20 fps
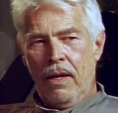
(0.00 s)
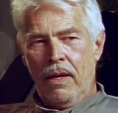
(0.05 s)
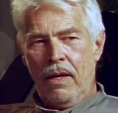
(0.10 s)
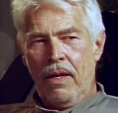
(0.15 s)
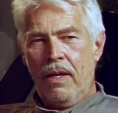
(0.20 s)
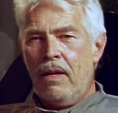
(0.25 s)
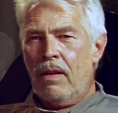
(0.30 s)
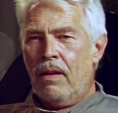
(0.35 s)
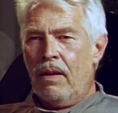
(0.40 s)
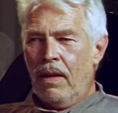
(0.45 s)

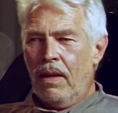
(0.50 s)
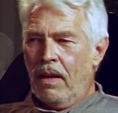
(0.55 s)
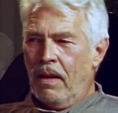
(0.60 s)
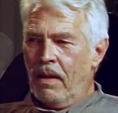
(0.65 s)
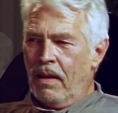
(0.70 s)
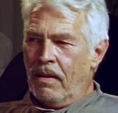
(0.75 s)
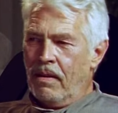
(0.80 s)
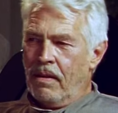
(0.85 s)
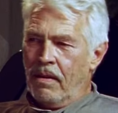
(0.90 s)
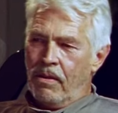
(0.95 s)
He
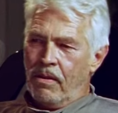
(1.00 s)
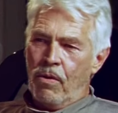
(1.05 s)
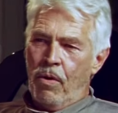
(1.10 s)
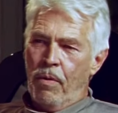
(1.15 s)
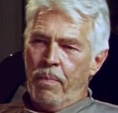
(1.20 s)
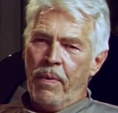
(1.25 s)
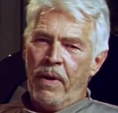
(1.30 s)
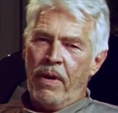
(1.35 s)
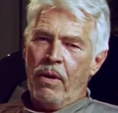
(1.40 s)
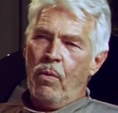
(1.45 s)
did
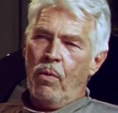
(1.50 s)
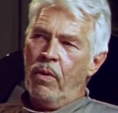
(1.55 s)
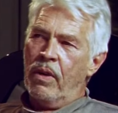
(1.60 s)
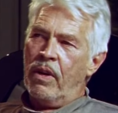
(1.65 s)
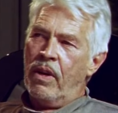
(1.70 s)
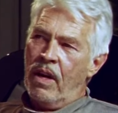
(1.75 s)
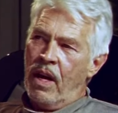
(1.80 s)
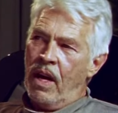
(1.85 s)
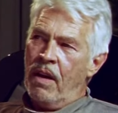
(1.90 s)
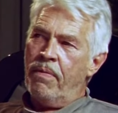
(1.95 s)
coping
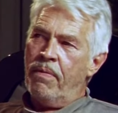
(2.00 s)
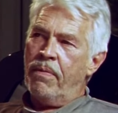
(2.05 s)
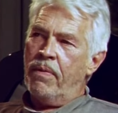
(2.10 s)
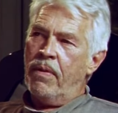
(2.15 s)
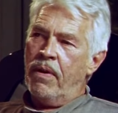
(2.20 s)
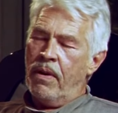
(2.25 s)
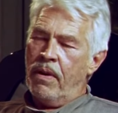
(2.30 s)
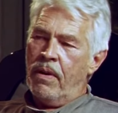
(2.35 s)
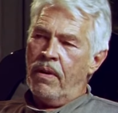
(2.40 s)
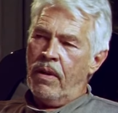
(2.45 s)
with life
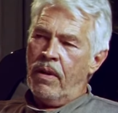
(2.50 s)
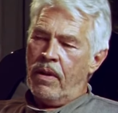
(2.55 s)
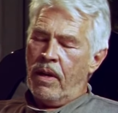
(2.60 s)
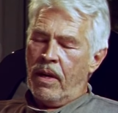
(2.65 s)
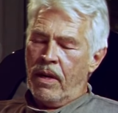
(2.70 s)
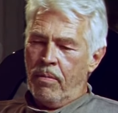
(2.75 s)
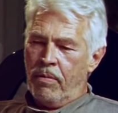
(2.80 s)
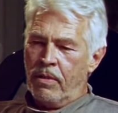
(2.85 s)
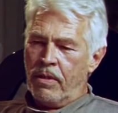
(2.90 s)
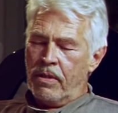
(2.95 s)
on another.
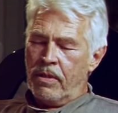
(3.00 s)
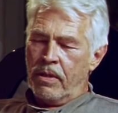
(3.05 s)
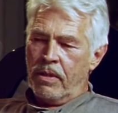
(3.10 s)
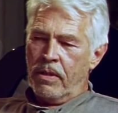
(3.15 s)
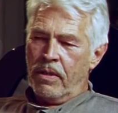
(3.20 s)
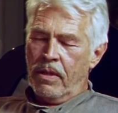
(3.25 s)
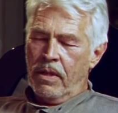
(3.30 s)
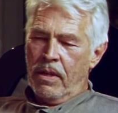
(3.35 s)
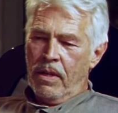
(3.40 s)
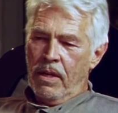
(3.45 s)
He was
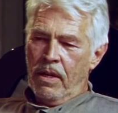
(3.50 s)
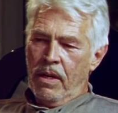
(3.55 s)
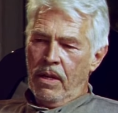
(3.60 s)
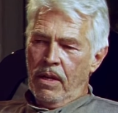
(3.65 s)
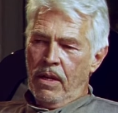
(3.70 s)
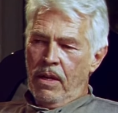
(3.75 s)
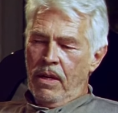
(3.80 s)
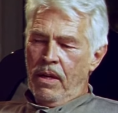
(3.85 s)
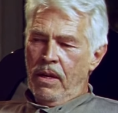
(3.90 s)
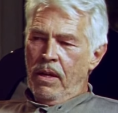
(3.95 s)

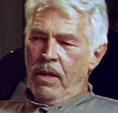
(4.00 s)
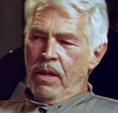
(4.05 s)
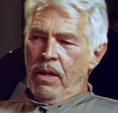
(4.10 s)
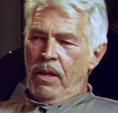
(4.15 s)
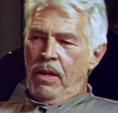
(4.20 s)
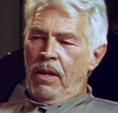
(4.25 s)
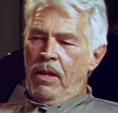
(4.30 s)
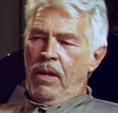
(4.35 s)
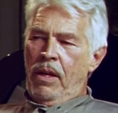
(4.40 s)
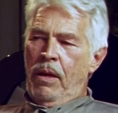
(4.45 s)

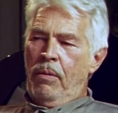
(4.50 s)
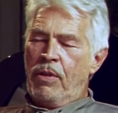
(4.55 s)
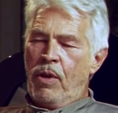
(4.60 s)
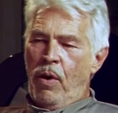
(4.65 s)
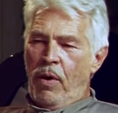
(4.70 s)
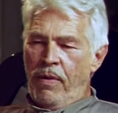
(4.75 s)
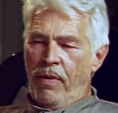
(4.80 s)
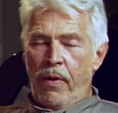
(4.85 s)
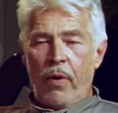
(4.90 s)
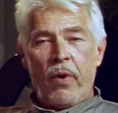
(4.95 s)

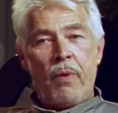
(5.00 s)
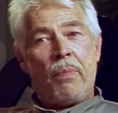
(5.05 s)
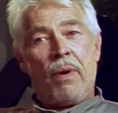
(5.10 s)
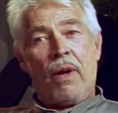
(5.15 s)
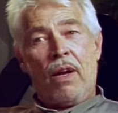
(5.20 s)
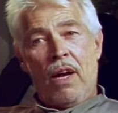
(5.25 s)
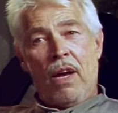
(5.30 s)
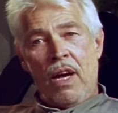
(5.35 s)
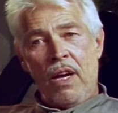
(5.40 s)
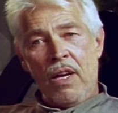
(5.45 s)
always very
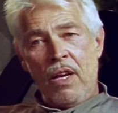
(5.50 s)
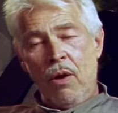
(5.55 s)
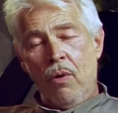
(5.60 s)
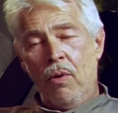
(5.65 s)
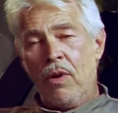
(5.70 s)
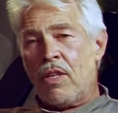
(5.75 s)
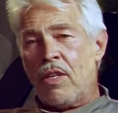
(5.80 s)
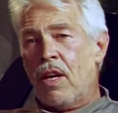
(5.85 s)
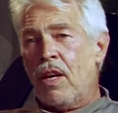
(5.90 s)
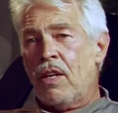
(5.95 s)
polite. He
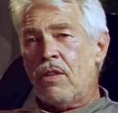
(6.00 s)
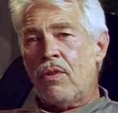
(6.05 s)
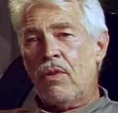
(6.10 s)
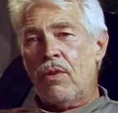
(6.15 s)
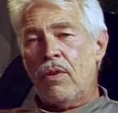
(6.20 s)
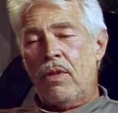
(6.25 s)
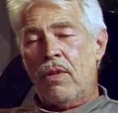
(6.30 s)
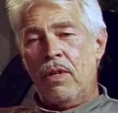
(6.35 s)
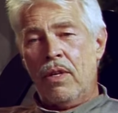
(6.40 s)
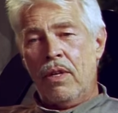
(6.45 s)
always
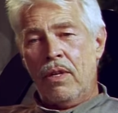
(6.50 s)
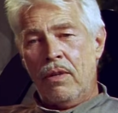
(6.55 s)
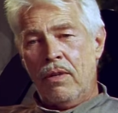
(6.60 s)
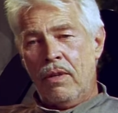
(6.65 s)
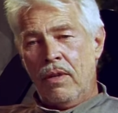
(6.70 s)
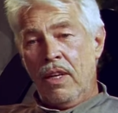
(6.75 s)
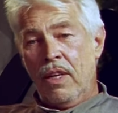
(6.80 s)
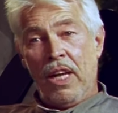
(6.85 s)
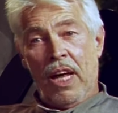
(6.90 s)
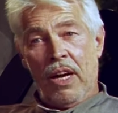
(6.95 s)
answered
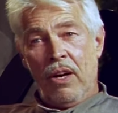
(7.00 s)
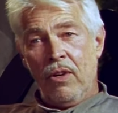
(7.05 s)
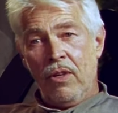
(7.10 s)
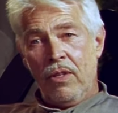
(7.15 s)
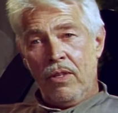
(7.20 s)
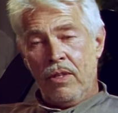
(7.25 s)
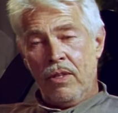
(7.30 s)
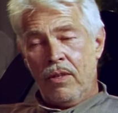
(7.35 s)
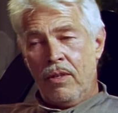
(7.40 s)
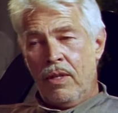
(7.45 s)

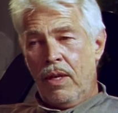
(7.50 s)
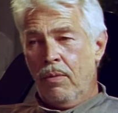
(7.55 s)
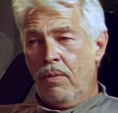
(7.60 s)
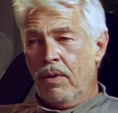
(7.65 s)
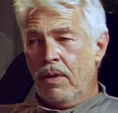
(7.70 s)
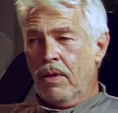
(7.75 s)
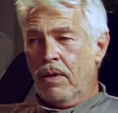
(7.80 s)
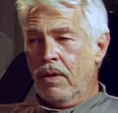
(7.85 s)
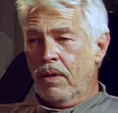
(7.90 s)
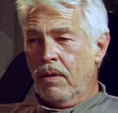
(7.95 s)
letters. He
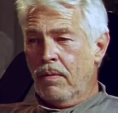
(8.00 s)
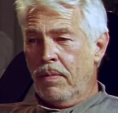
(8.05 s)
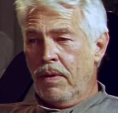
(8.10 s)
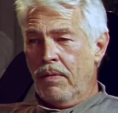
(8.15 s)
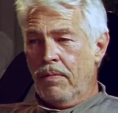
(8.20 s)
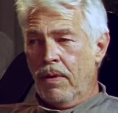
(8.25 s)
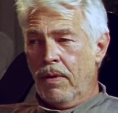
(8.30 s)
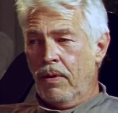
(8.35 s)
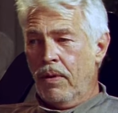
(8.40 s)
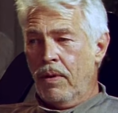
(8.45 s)
would
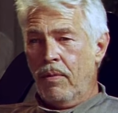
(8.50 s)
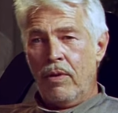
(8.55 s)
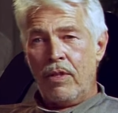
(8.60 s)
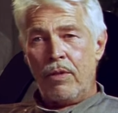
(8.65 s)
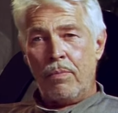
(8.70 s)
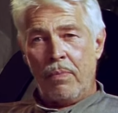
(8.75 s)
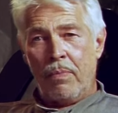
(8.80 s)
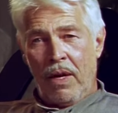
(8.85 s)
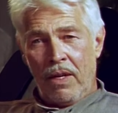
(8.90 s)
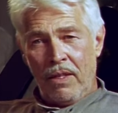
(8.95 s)
be very
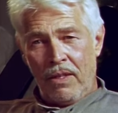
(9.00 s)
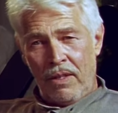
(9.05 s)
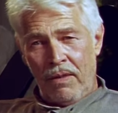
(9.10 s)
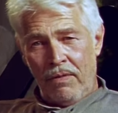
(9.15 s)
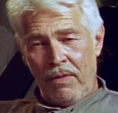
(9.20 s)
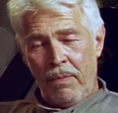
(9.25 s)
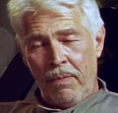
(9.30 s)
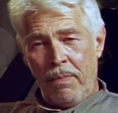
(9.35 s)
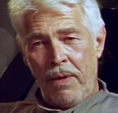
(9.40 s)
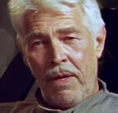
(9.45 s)

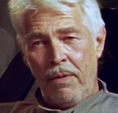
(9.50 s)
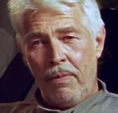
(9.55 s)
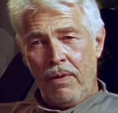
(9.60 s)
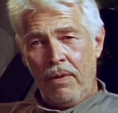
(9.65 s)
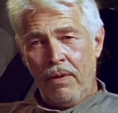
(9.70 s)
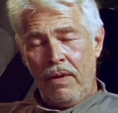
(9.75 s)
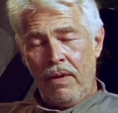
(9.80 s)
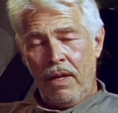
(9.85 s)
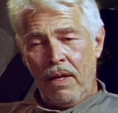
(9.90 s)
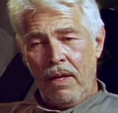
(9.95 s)
responsive to
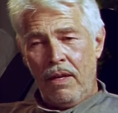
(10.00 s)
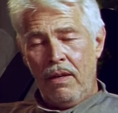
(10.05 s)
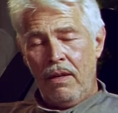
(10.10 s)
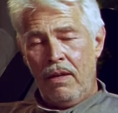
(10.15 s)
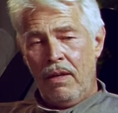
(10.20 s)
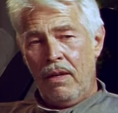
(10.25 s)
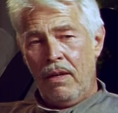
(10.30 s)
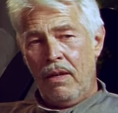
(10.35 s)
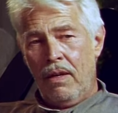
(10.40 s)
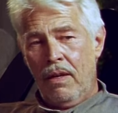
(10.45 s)
people and.